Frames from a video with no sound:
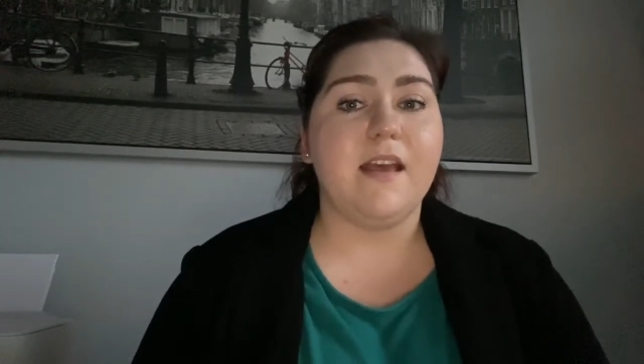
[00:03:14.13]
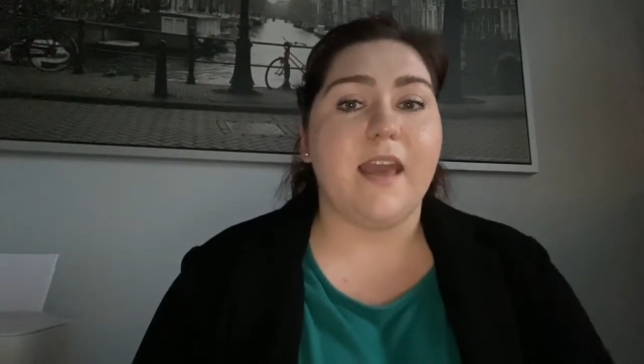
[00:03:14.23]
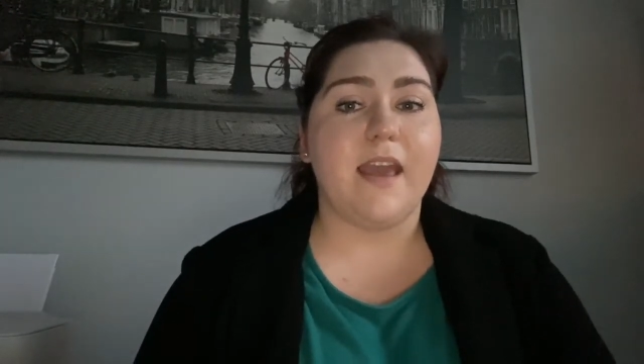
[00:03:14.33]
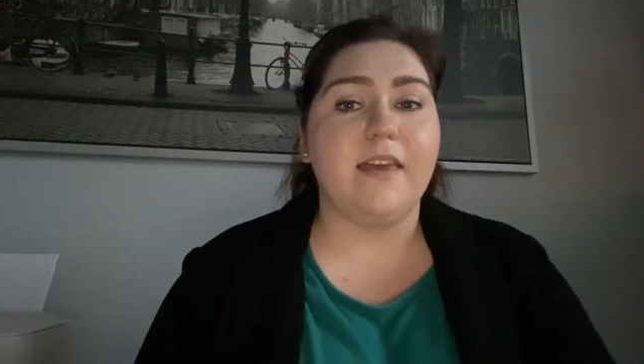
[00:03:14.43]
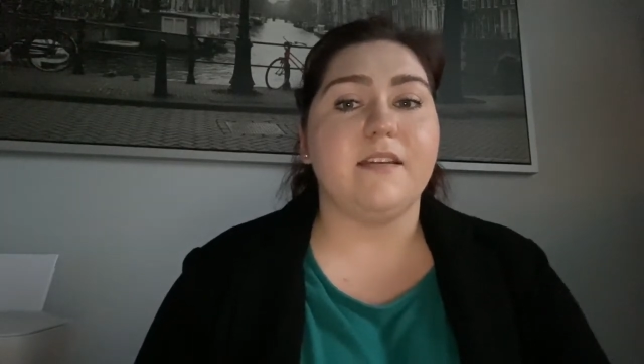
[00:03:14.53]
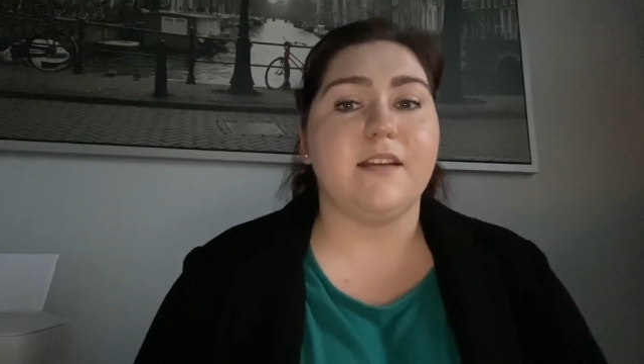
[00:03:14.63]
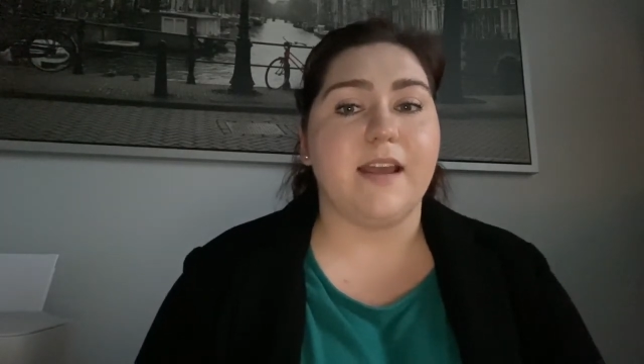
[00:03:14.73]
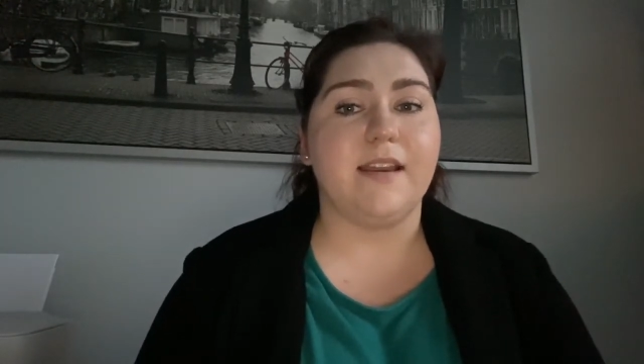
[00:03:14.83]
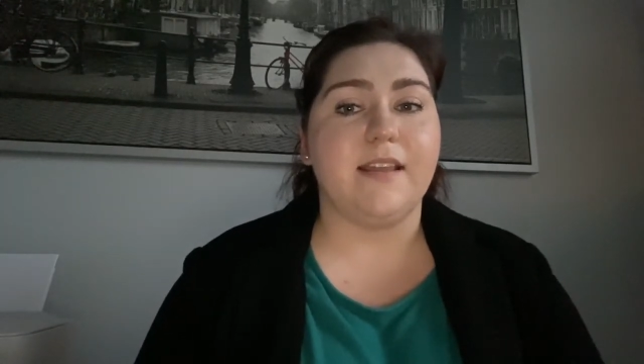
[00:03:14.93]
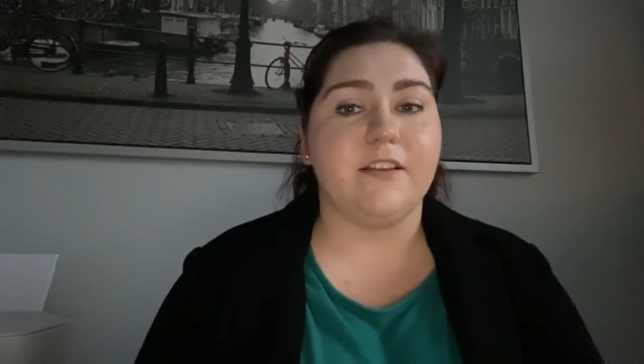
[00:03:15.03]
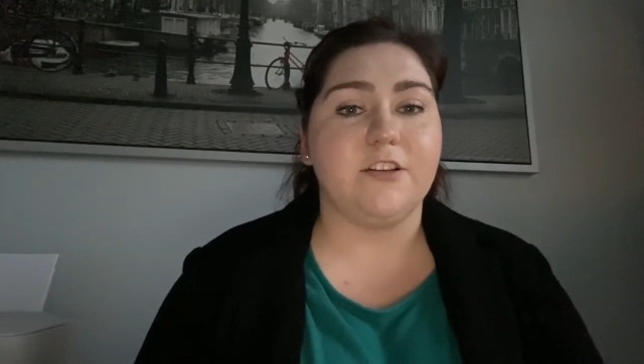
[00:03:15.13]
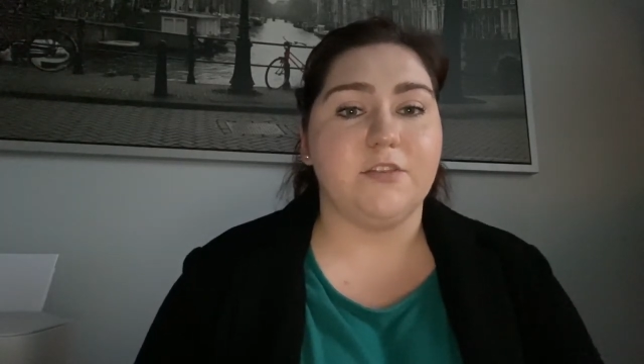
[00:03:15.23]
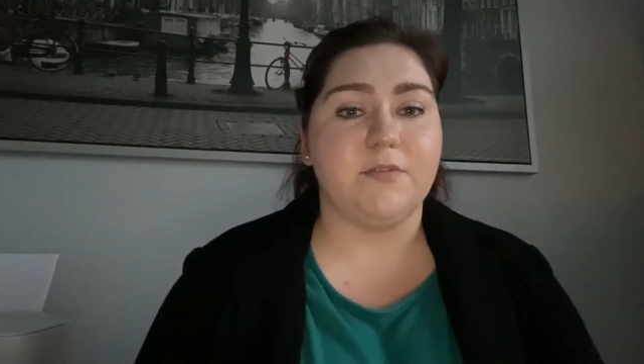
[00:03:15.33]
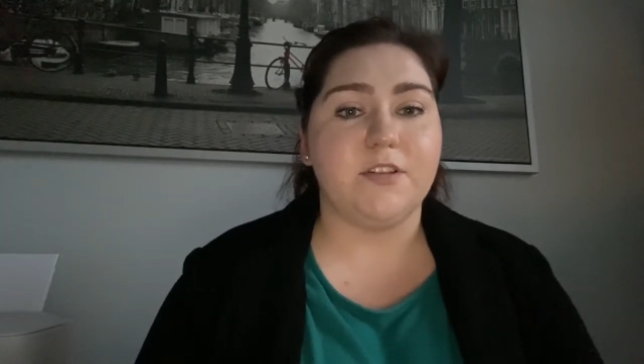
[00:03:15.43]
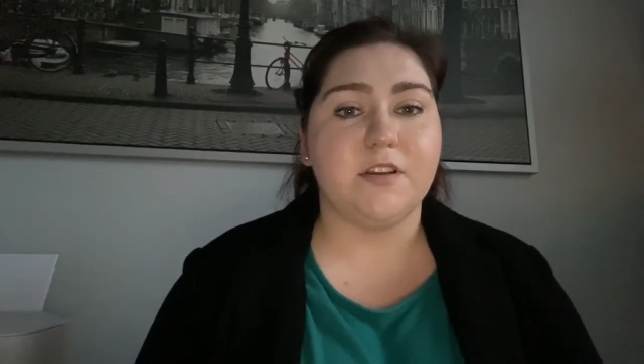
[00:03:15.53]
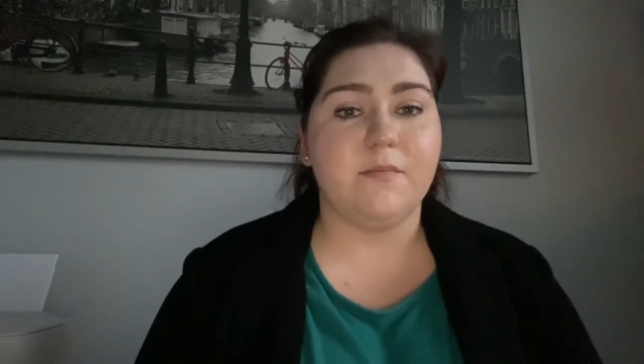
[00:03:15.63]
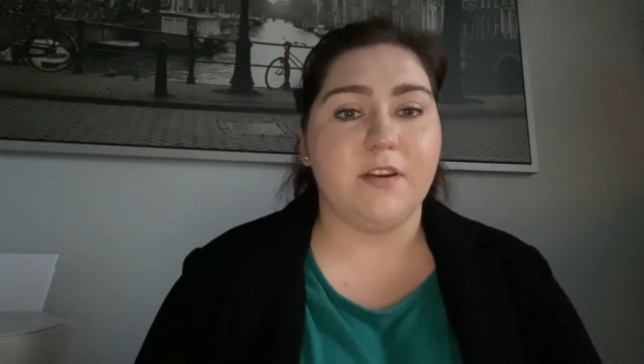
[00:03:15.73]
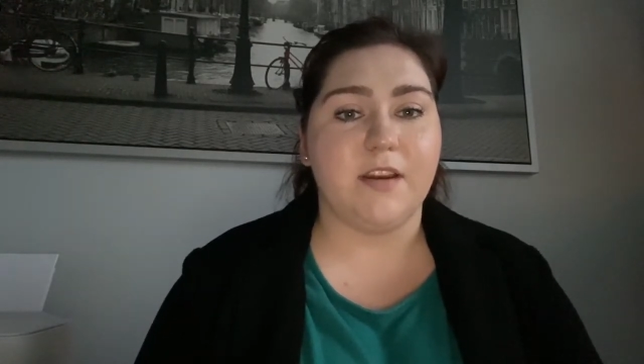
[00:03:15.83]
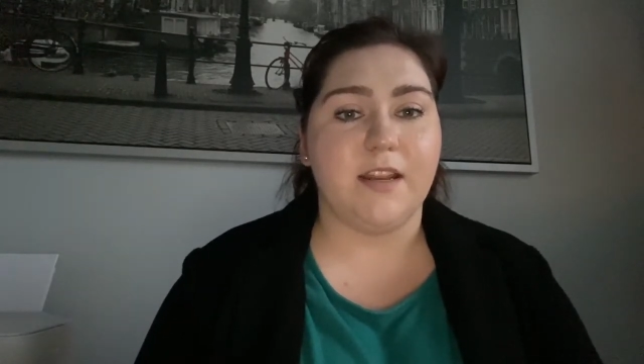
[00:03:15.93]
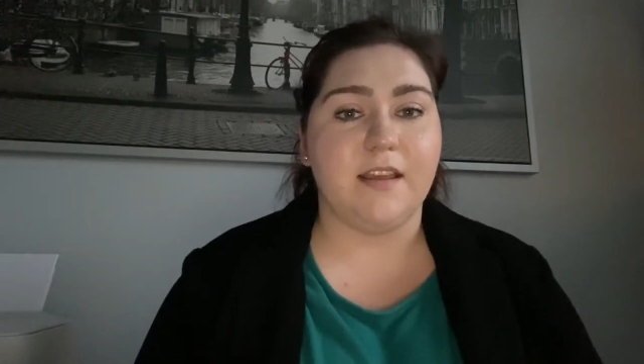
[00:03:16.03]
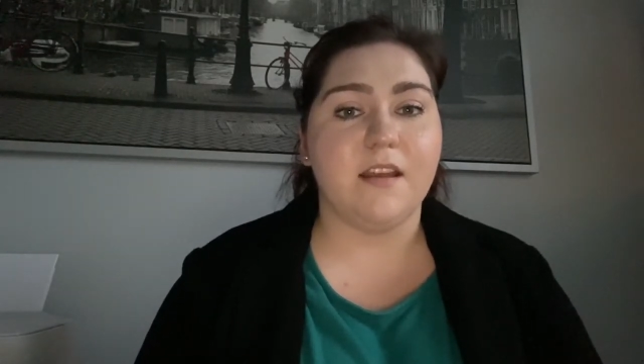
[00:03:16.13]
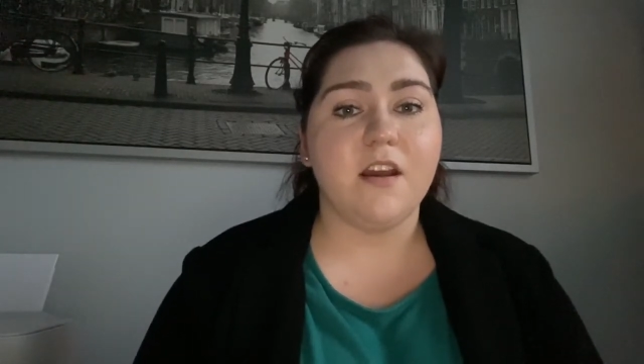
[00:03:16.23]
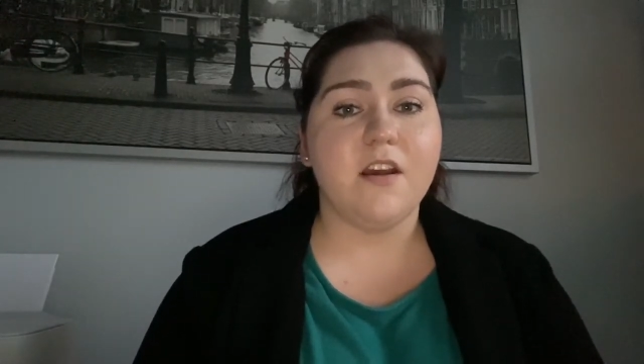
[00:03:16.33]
eighth night in the Jewish community,